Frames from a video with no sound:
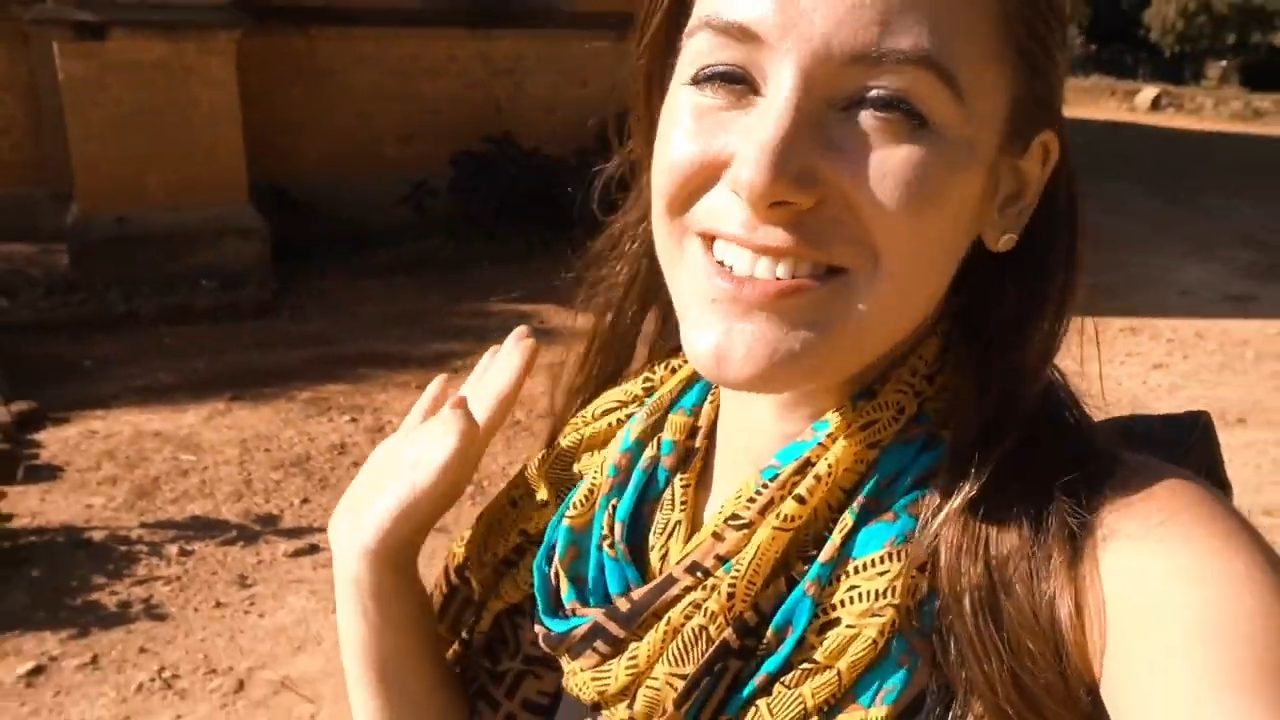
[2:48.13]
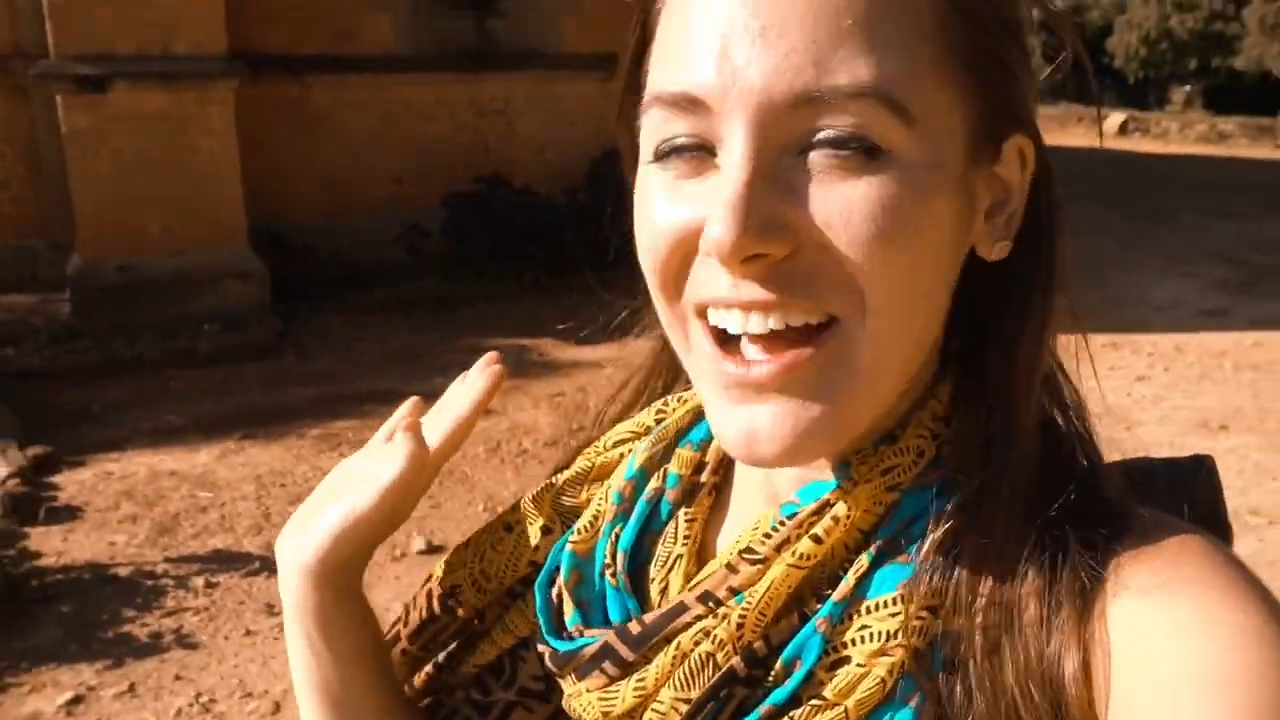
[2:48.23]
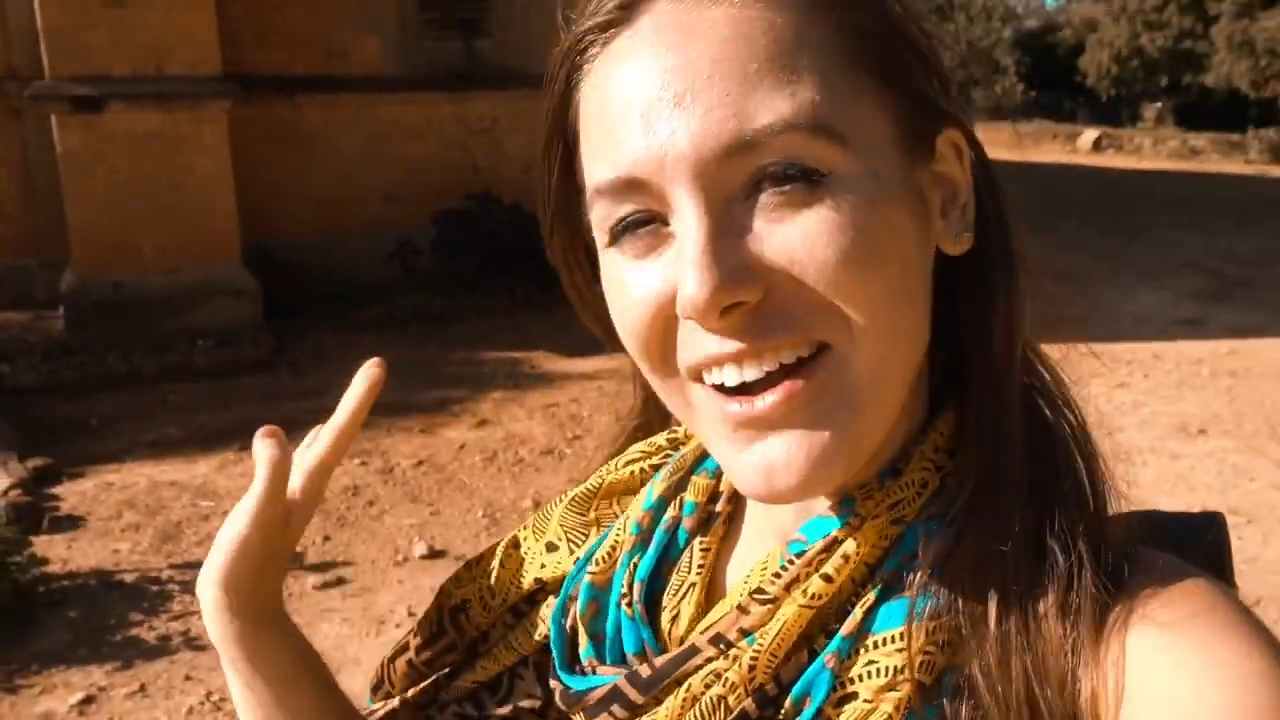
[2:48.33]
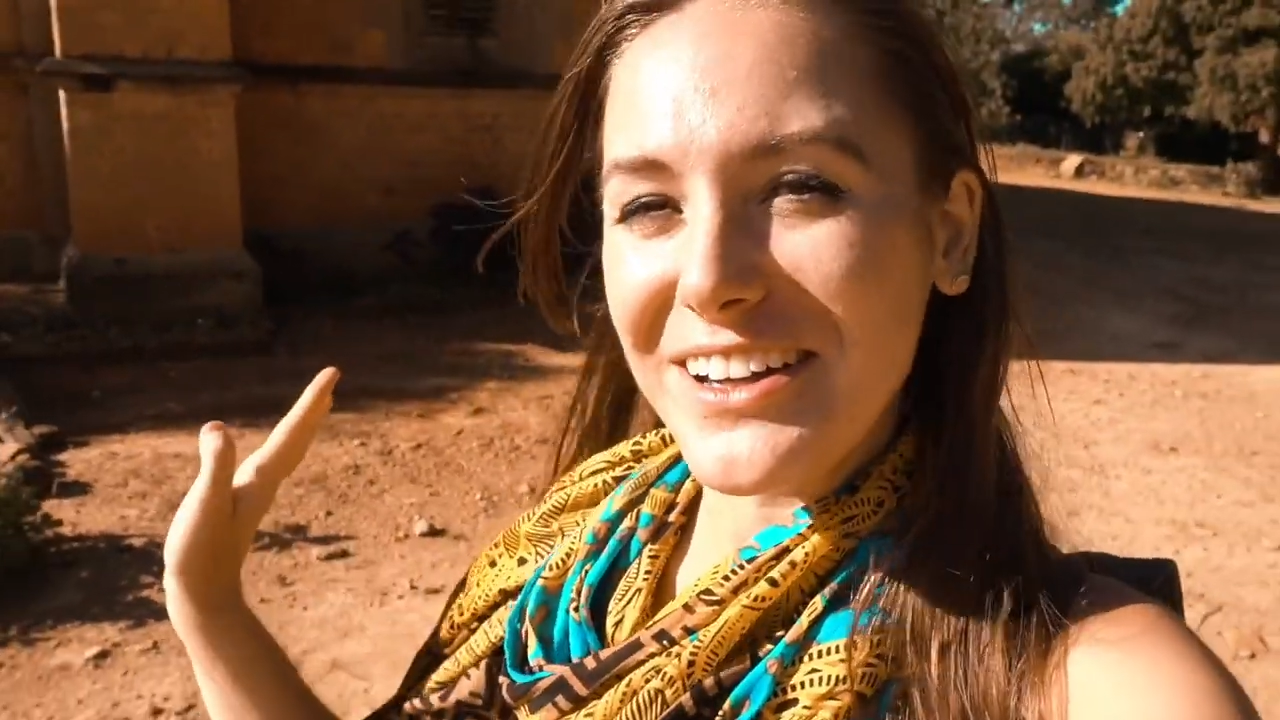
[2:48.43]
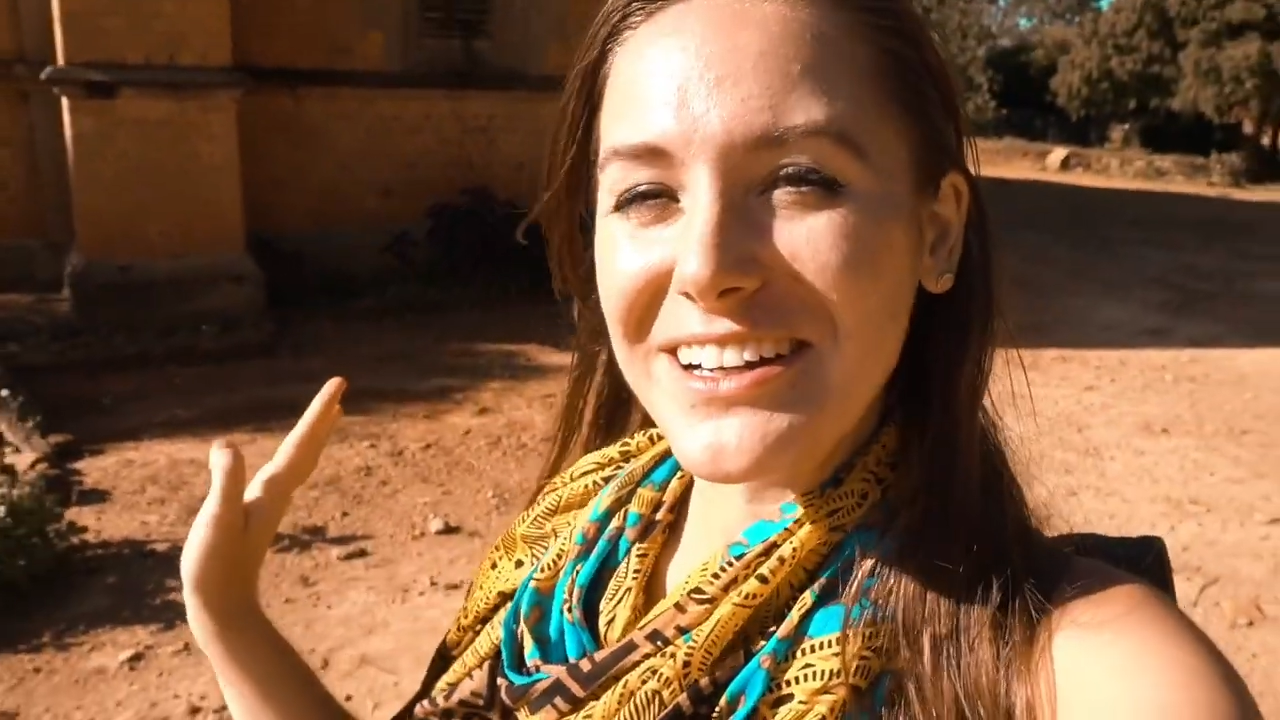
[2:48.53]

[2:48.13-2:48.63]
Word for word: not good